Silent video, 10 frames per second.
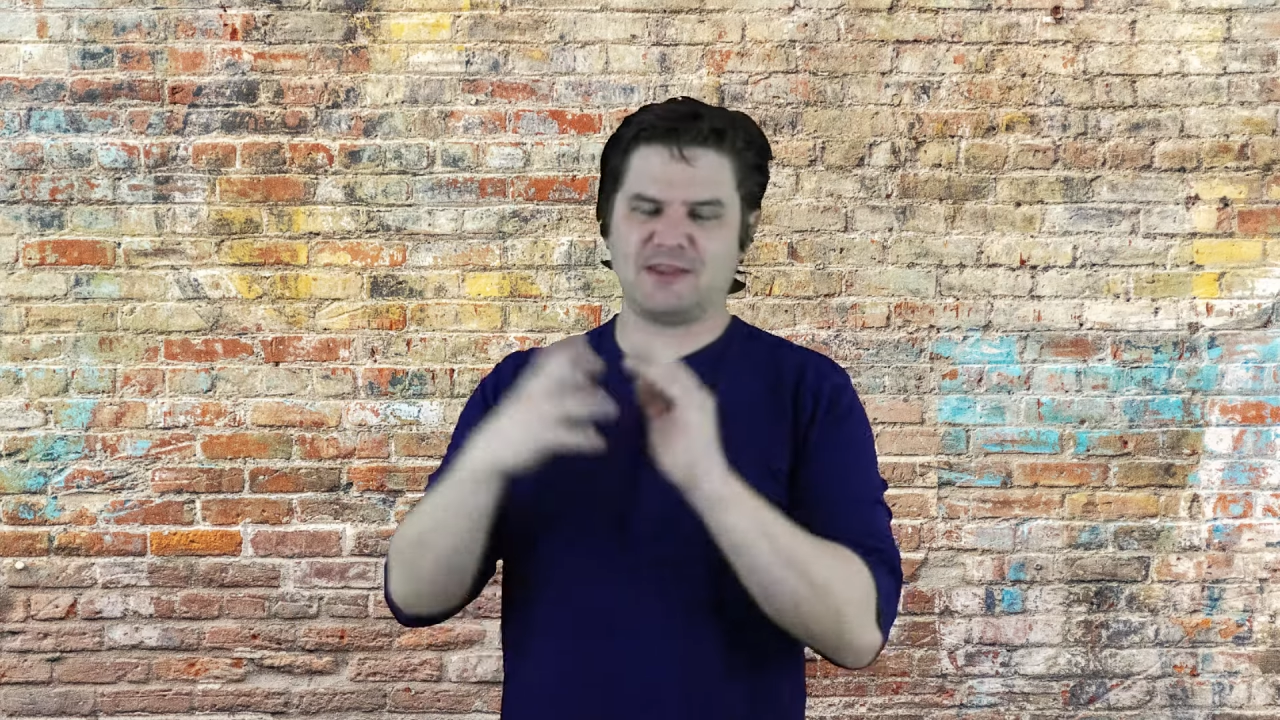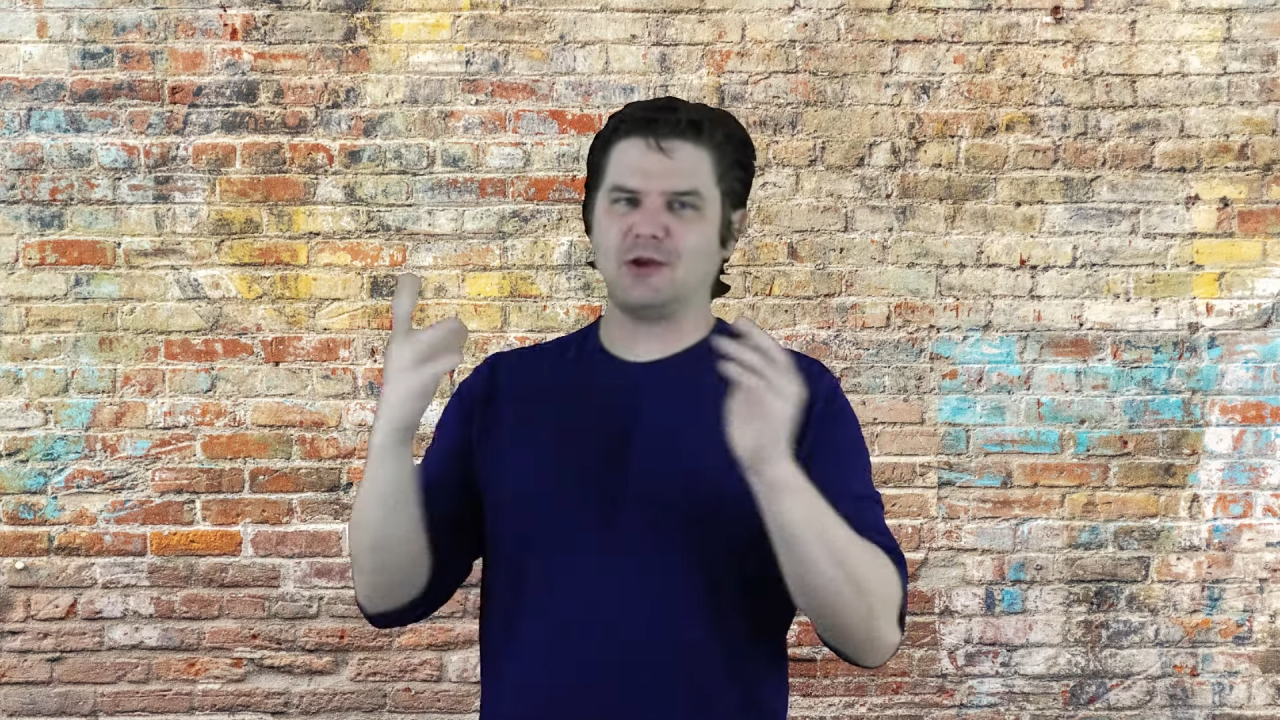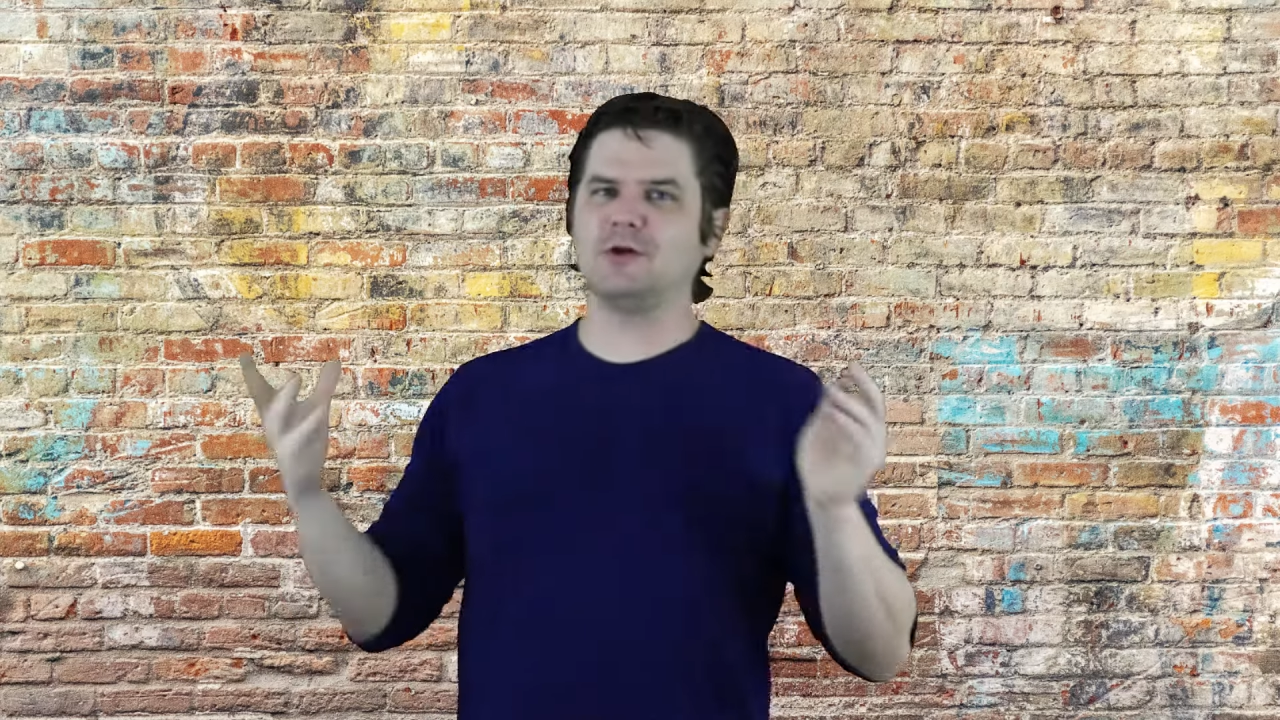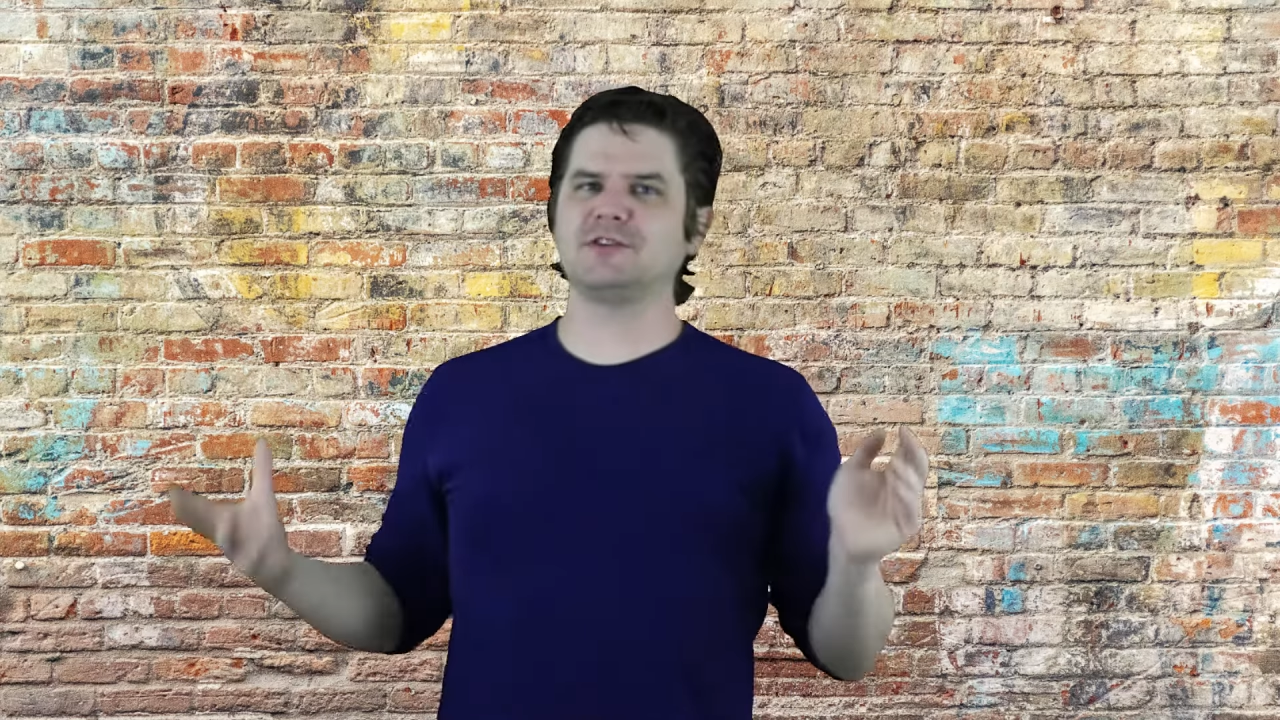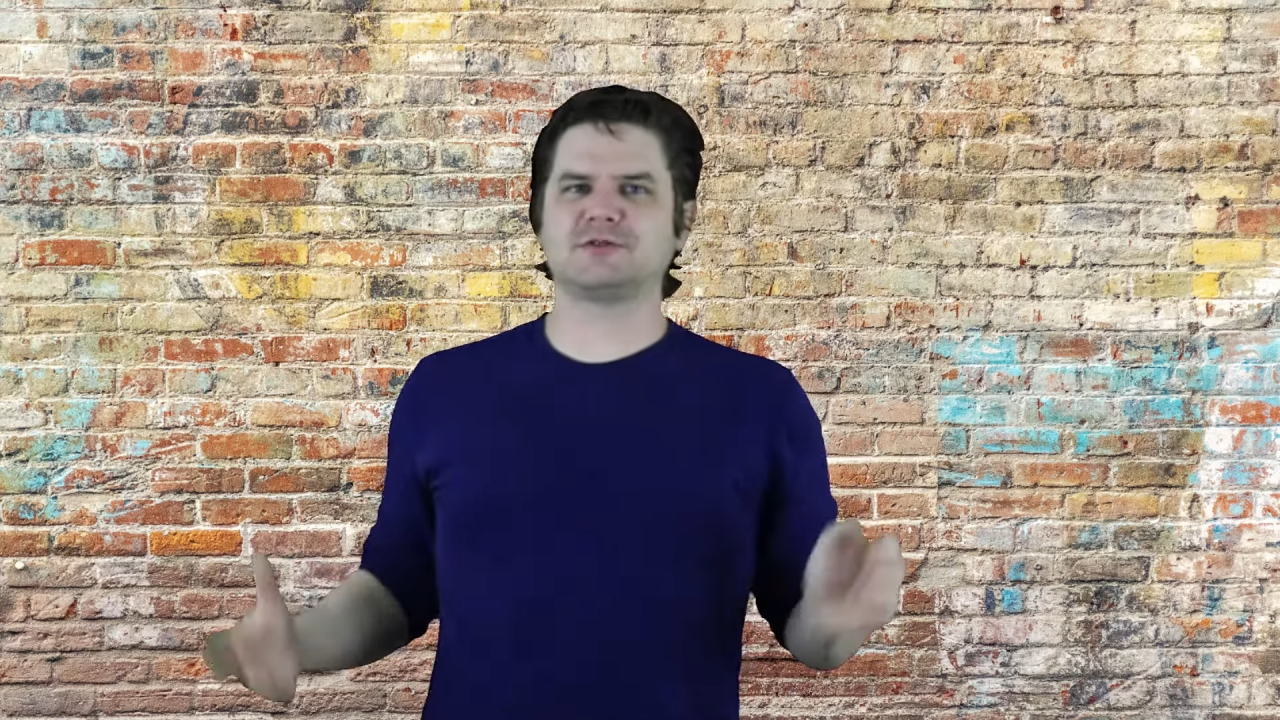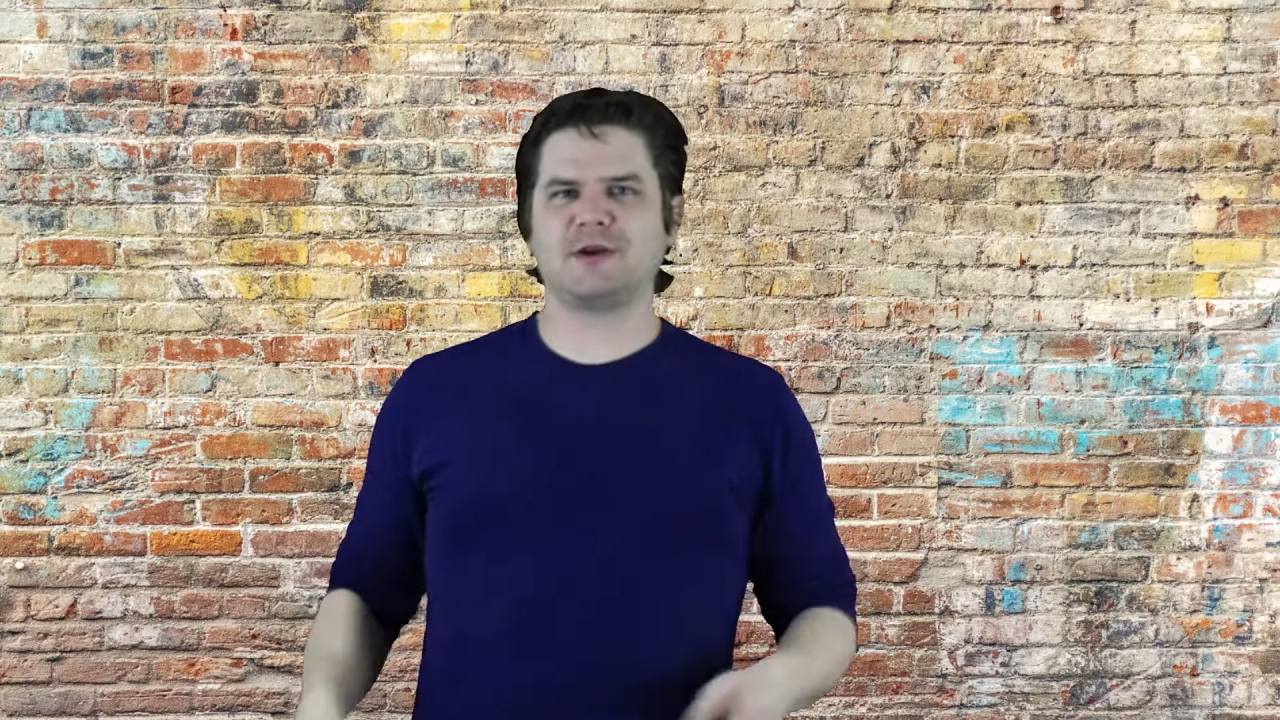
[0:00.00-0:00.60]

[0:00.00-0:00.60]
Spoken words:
and the oldest